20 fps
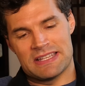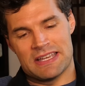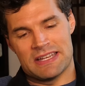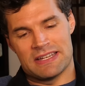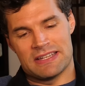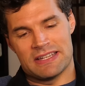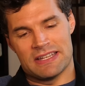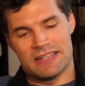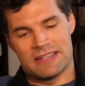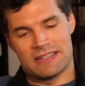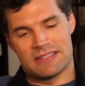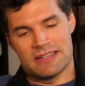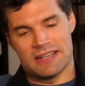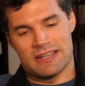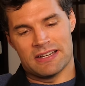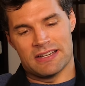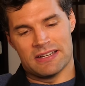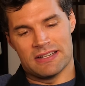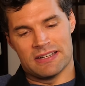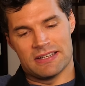It, it,
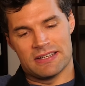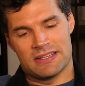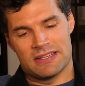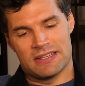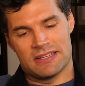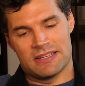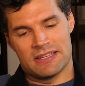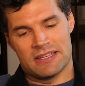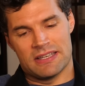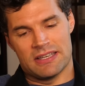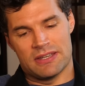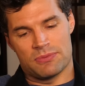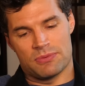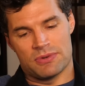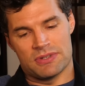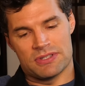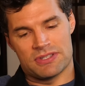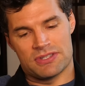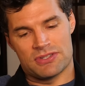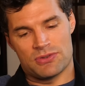uh, it
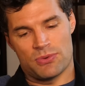was